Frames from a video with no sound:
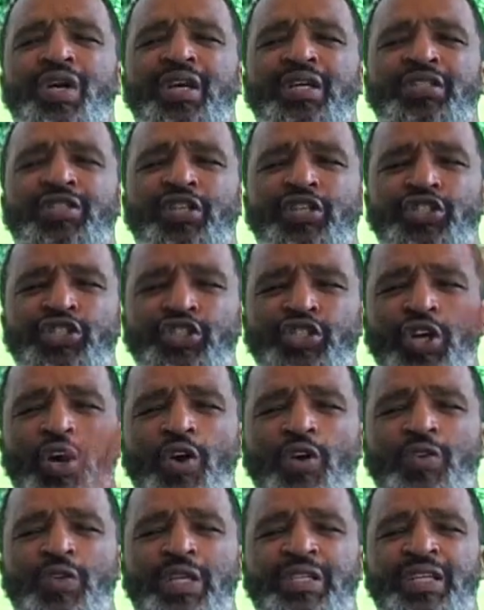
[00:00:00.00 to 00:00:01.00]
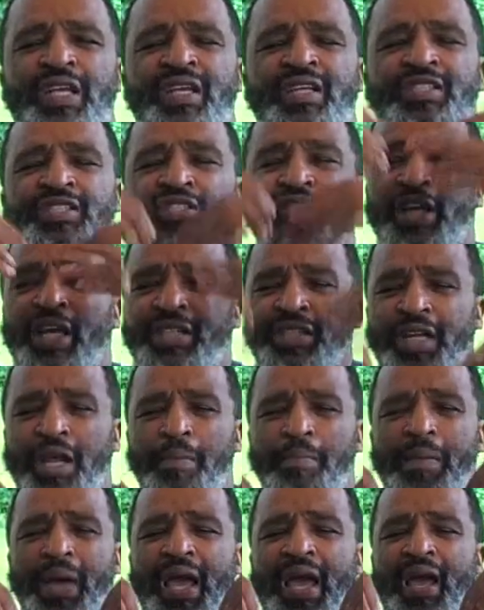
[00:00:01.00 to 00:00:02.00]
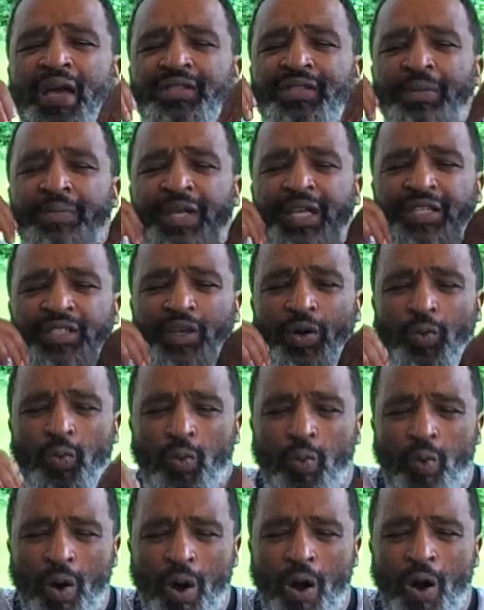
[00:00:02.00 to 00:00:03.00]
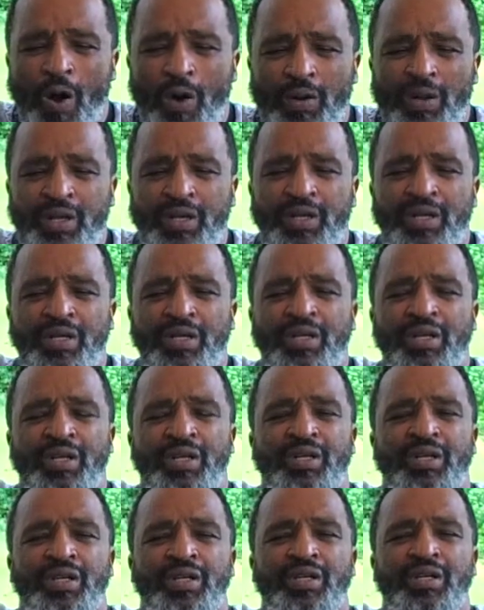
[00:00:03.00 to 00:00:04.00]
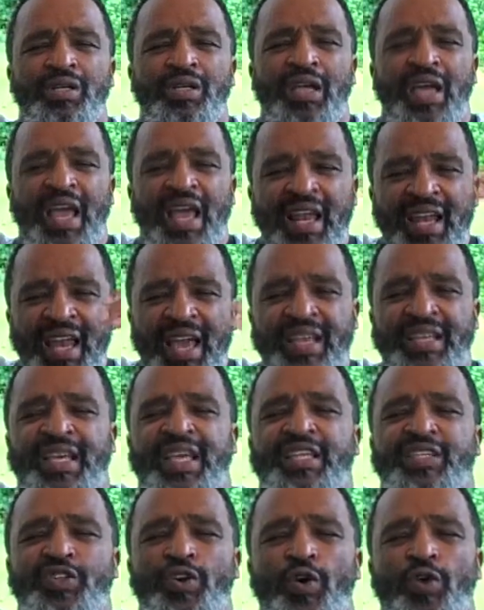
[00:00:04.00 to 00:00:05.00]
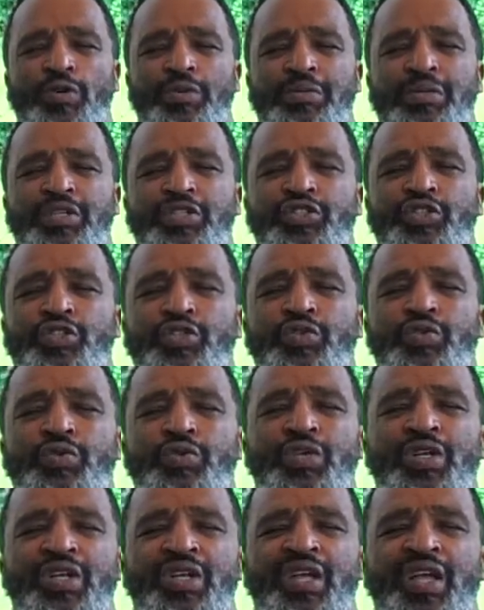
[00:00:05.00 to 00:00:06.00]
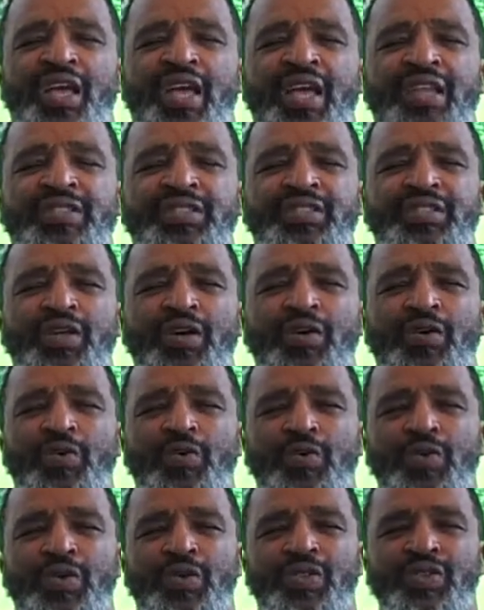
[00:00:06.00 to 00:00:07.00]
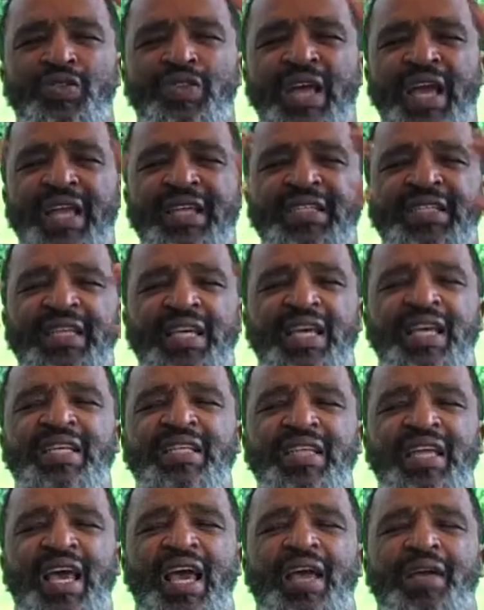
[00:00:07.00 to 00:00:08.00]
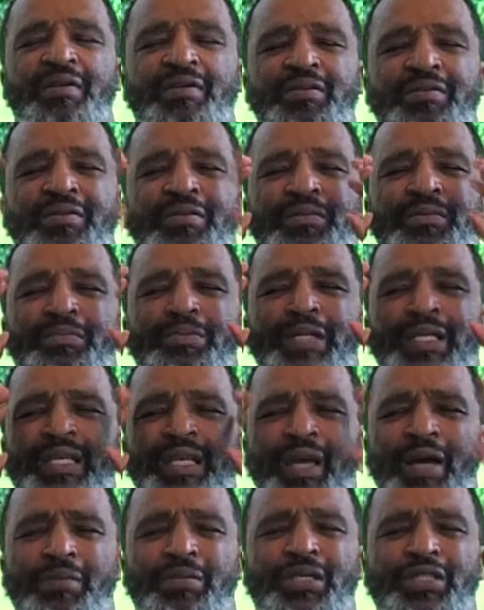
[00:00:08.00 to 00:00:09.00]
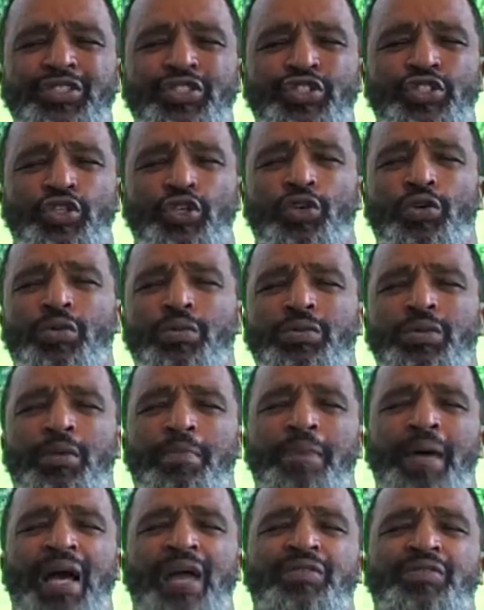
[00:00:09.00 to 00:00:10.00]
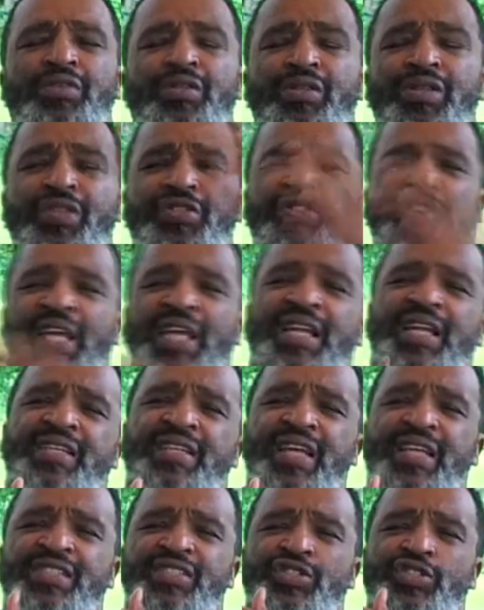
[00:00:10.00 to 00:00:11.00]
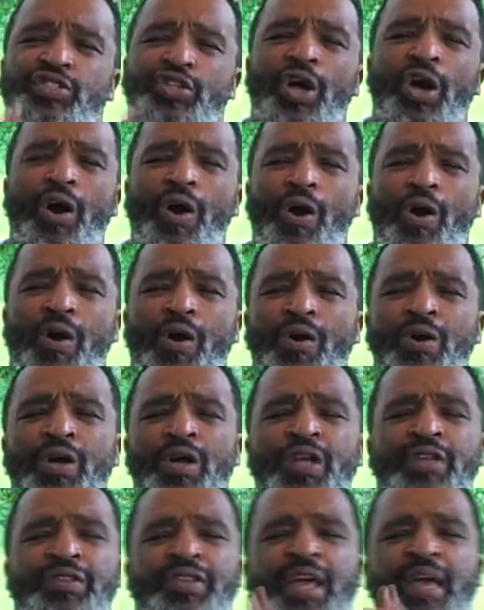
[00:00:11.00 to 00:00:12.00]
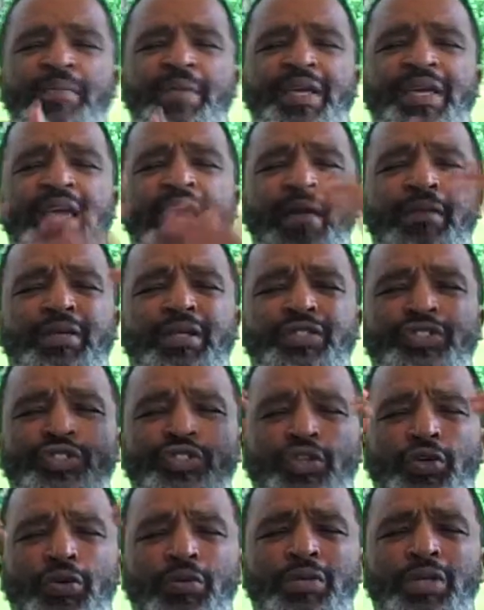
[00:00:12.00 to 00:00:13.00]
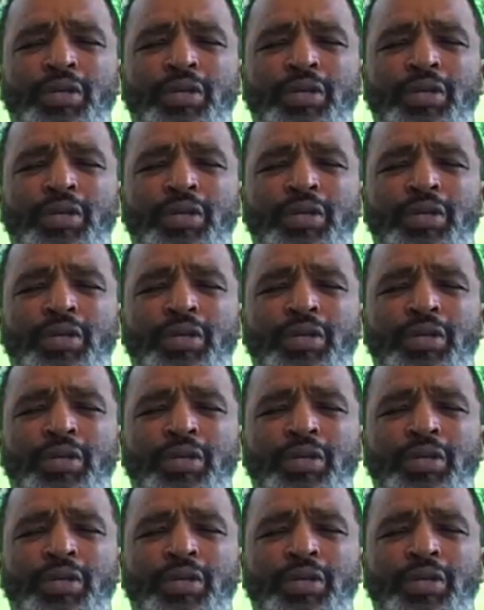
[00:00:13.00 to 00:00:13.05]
to show that they shut their mouths, they began to walk like he told them to do. And so they did not become consumed about the thing that they saw. They became consumed